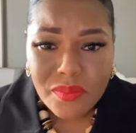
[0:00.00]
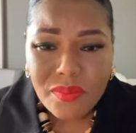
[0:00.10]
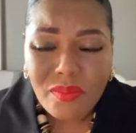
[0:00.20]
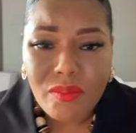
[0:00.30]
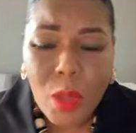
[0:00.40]

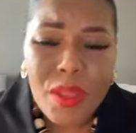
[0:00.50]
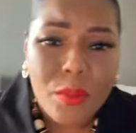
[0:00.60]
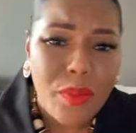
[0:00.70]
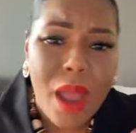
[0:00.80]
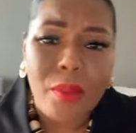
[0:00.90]
But the
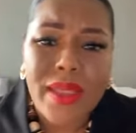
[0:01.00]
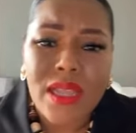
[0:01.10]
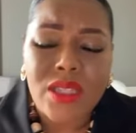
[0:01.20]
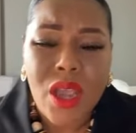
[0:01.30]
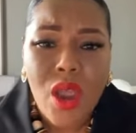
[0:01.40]
problem is
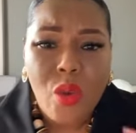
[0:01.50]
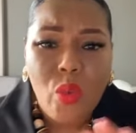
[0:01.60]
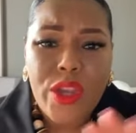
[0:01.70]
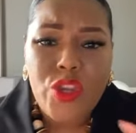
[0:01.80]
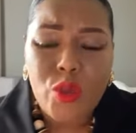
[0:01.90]
we
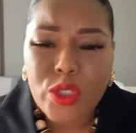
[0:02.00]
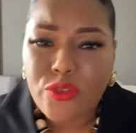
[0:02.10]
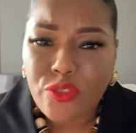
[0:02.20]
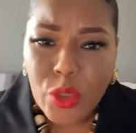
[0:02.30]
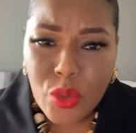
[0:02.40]
use
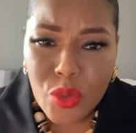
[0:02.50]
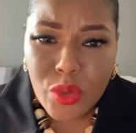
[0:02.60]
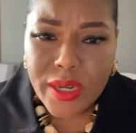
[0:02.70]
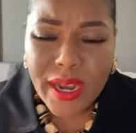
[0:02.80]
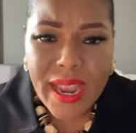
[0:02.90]
food
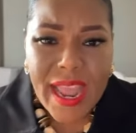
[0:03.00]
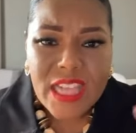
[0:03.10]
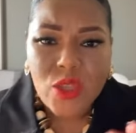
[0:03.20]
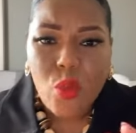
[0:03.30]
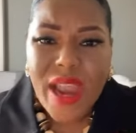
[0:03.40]
as a
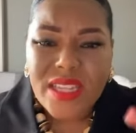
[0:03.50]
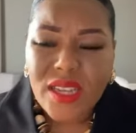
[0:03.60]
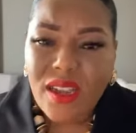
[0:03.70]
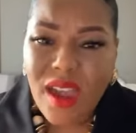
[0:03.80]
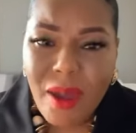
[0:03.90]
way to
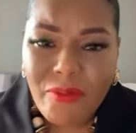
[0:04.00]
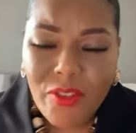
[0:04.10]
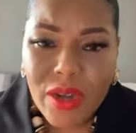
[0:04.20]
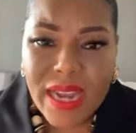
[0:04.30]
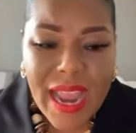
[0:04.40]
comfort.
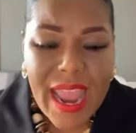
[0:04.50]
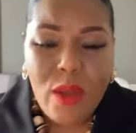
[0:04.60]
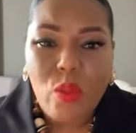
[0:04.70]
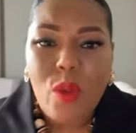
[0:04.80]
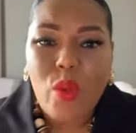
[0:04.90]
And
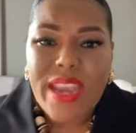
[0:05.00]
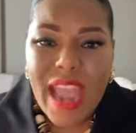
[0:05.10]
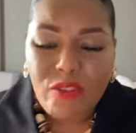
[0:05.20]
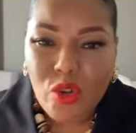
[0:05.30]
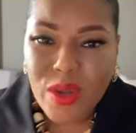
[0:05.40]
what we have
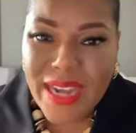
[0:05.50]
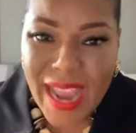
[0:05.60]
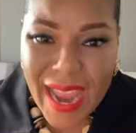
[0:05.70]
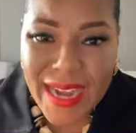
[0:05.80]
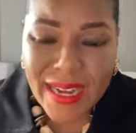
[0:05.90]

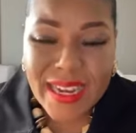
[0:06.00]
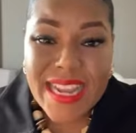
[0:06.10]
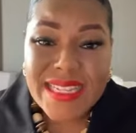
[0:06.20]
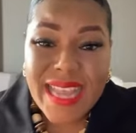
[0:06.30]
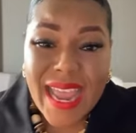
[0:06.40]
created is
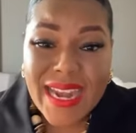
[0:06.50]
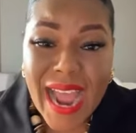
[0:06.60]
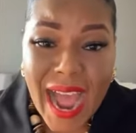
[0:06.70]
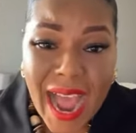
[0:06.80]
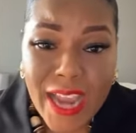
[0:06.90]
an
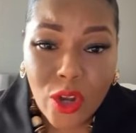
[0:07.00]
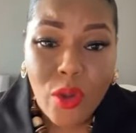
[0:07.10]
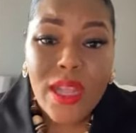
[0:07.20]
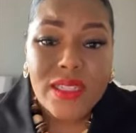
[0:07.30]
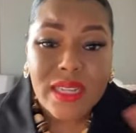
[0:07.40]
idol
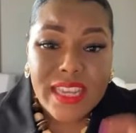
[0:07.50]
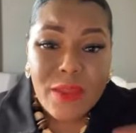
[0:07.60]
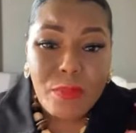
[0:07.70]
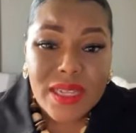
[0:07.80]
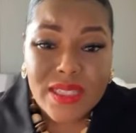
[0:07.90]
to keep
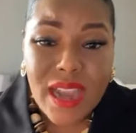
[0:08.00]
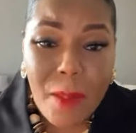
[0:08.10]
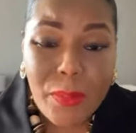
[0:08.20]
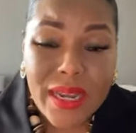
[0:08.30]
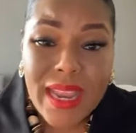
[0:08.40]
us
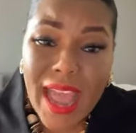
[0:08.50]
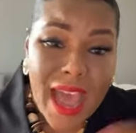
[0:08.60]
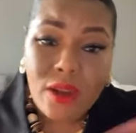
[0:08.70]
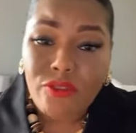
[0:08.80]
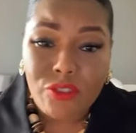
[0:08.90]
company out of
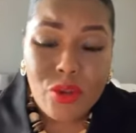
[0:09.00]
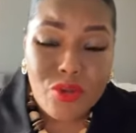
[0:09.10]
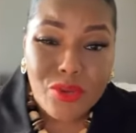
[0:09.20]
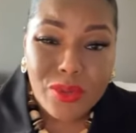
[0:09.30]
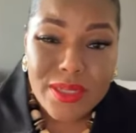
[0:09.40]

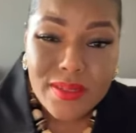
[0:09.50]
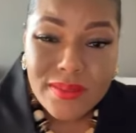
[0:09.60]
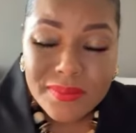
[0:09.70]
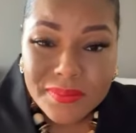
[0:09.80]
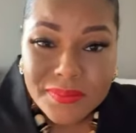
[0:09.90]
food.
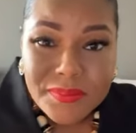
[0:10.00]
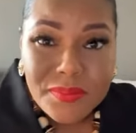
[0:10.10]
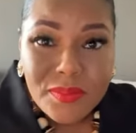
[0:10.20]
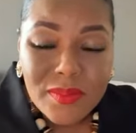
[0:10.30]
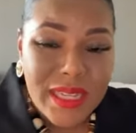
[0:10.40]

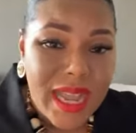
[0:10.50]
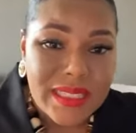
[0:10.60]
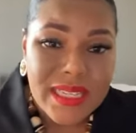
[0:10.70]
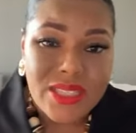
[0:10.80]
God says to you